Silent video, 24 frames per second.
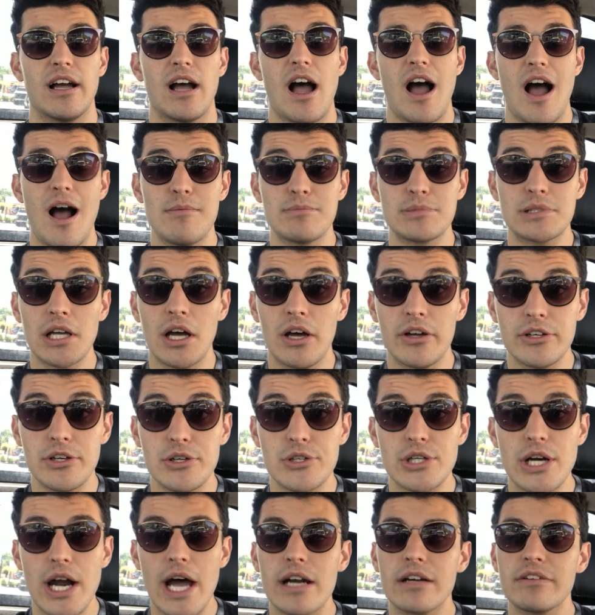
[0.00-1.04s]
I'm telling you,
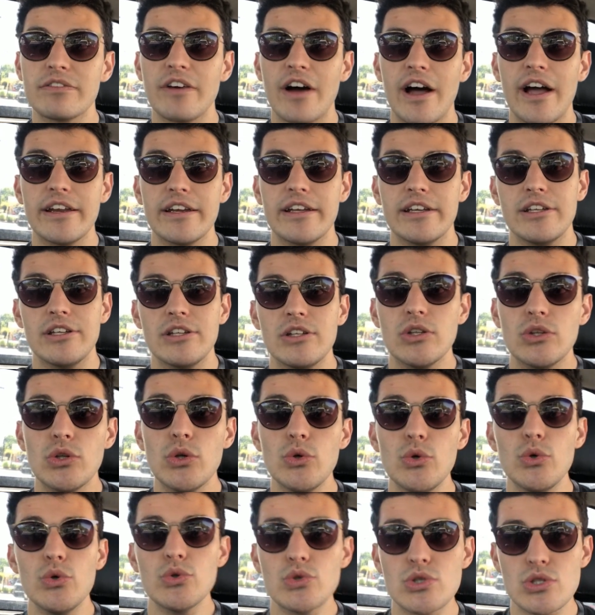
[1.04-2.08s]
try to find a
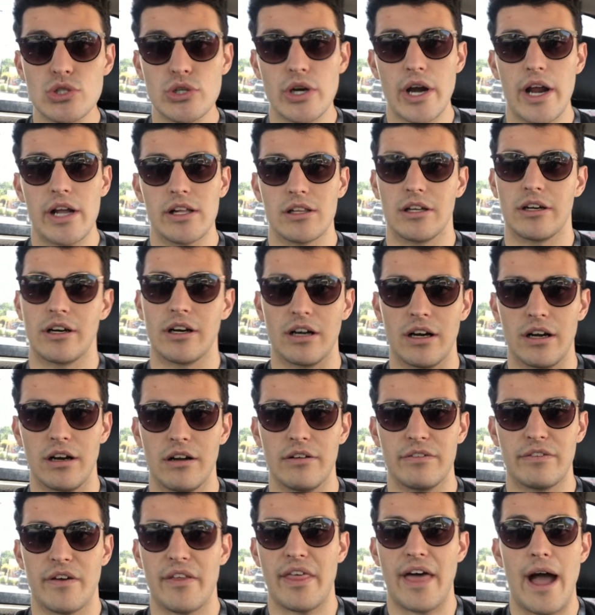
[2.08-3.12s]
used trailer
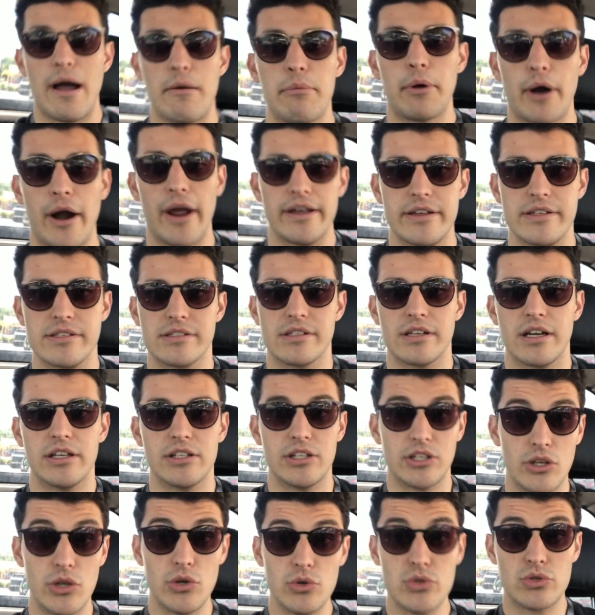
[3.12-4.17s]
for that price, a
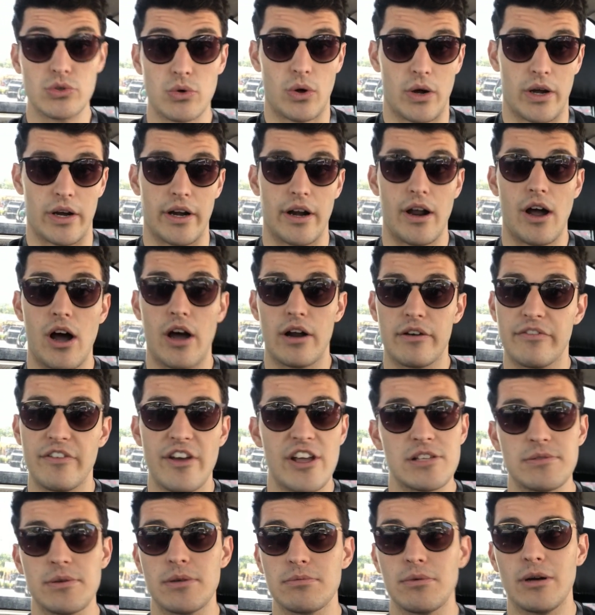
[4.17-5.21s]
used one on
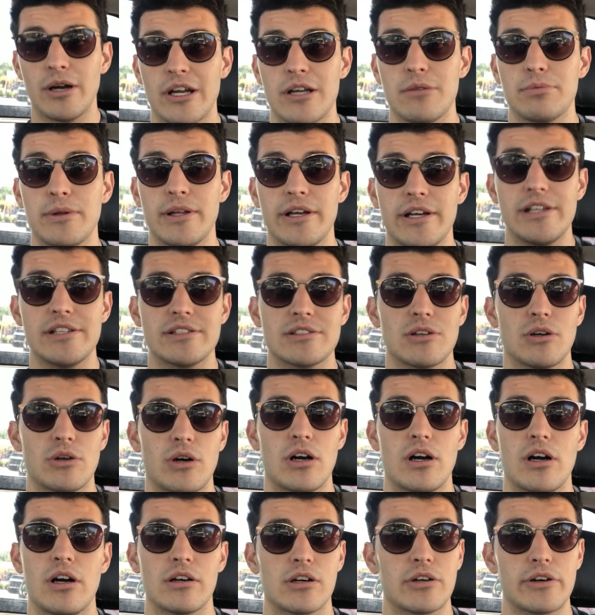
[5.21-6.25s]
Facebook Marketplace
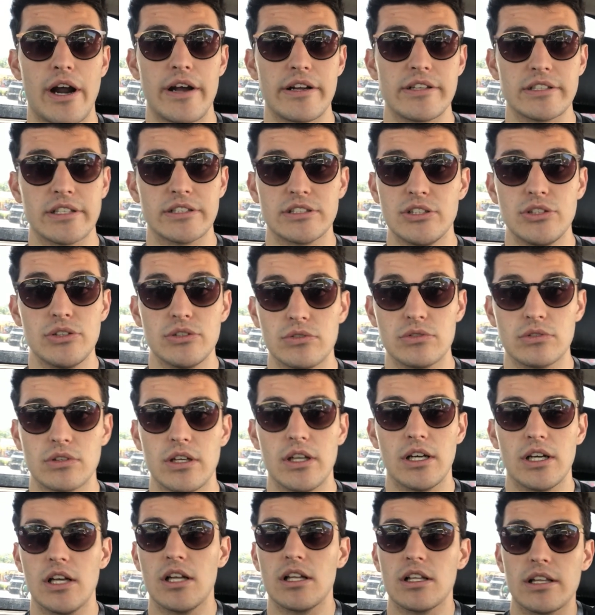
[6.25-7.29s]
or Craigslist. You
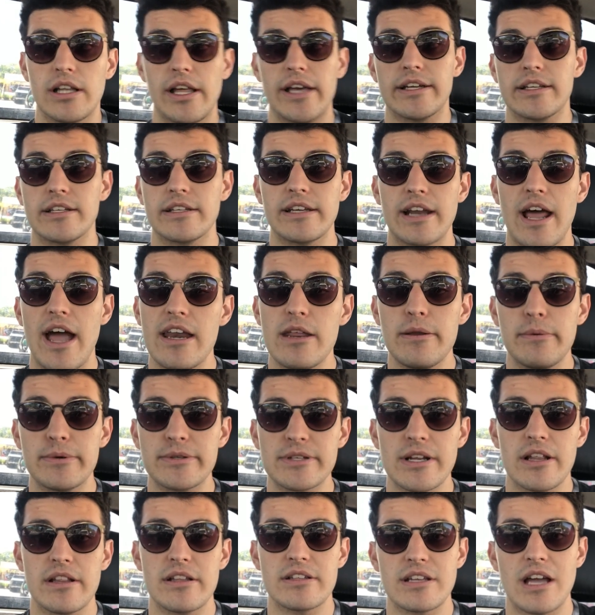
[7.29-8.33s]
like
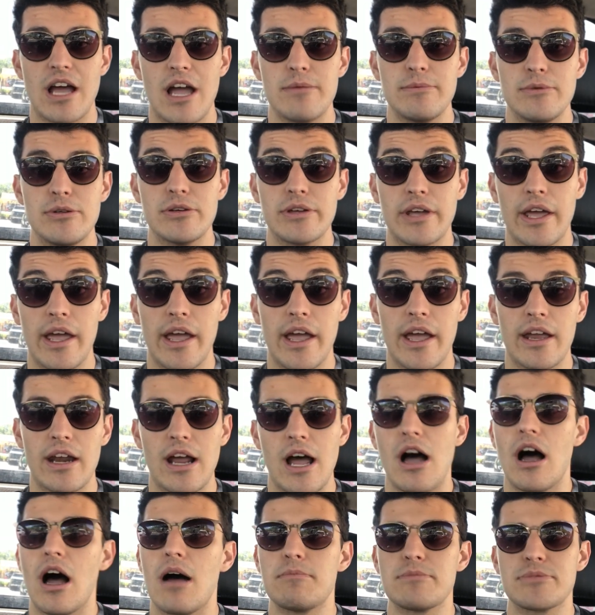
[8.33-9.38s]
90% of the time you can't.
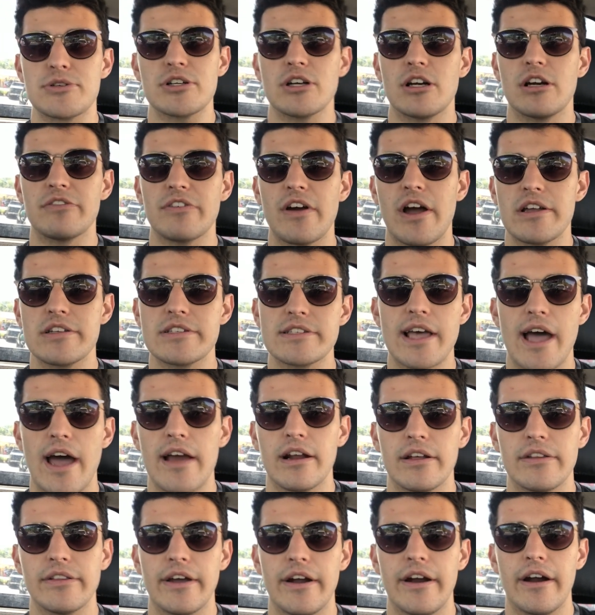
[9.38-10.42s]
I'm sure if I sat
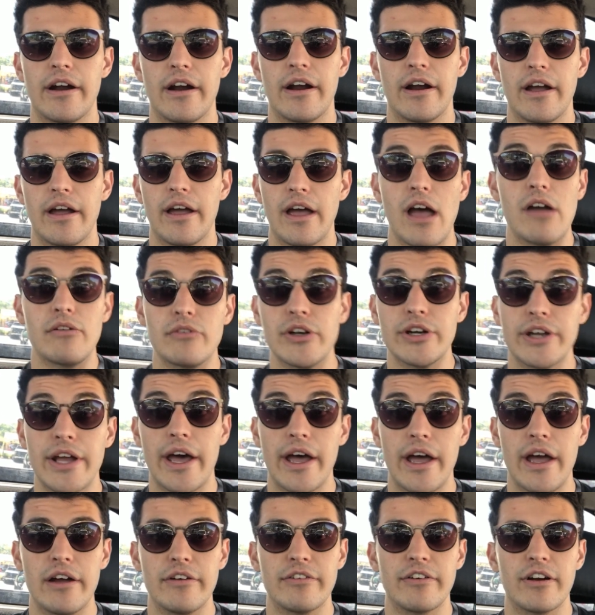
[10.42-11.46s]
on there every
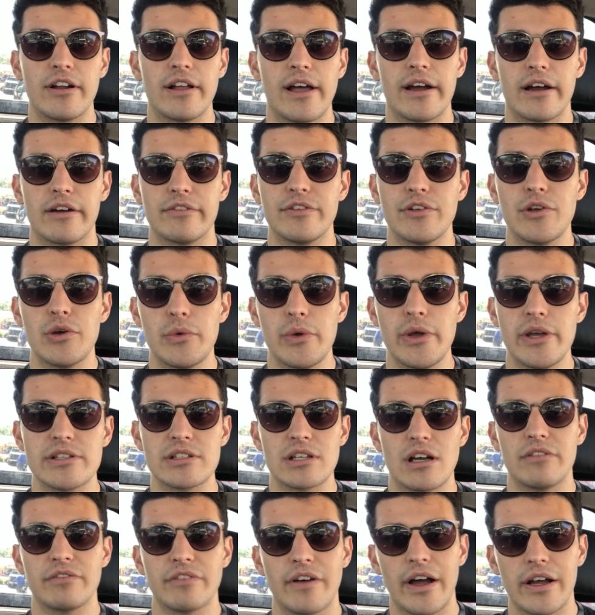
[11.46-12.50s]
day for like a few weeks,
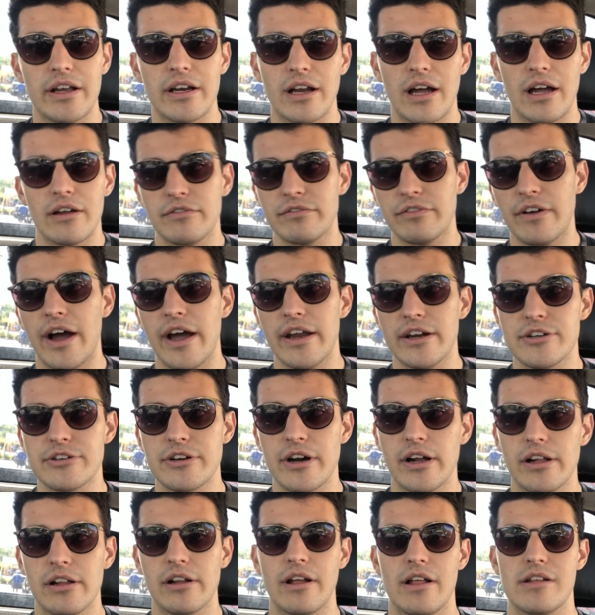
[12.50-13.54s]
I'll find I'd find a
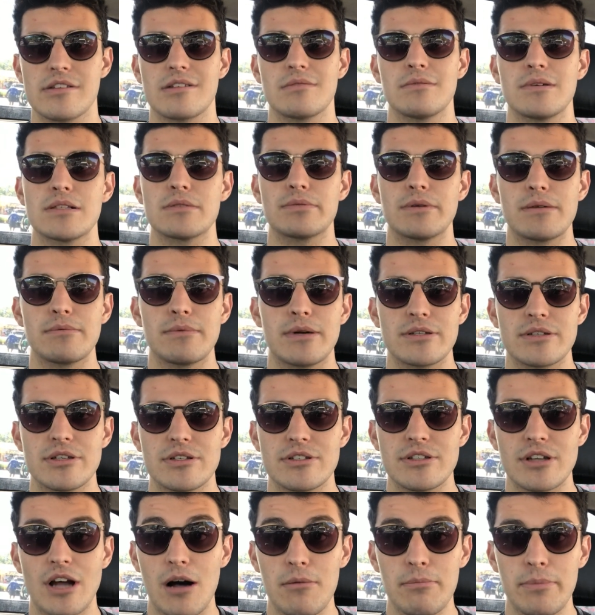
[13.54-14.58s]
trailer that someone's pretty much
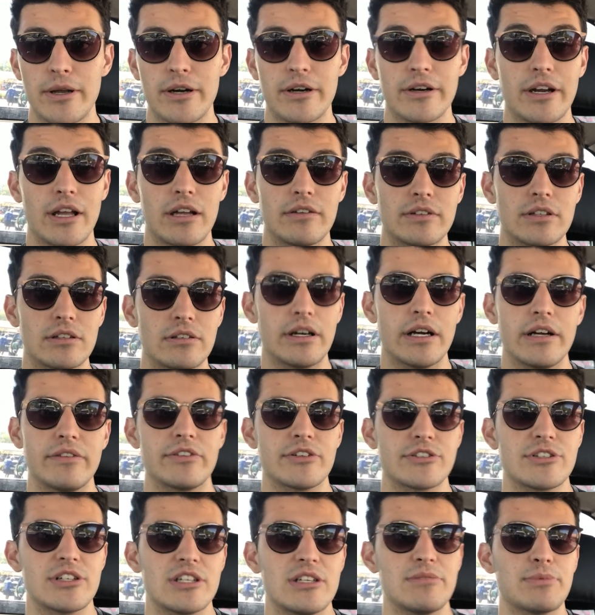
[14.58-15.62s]
dumping or giving away for
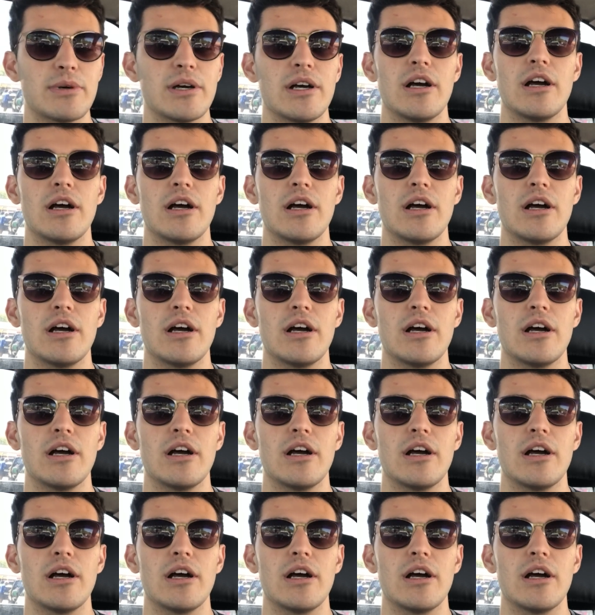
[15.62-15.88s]
cheap.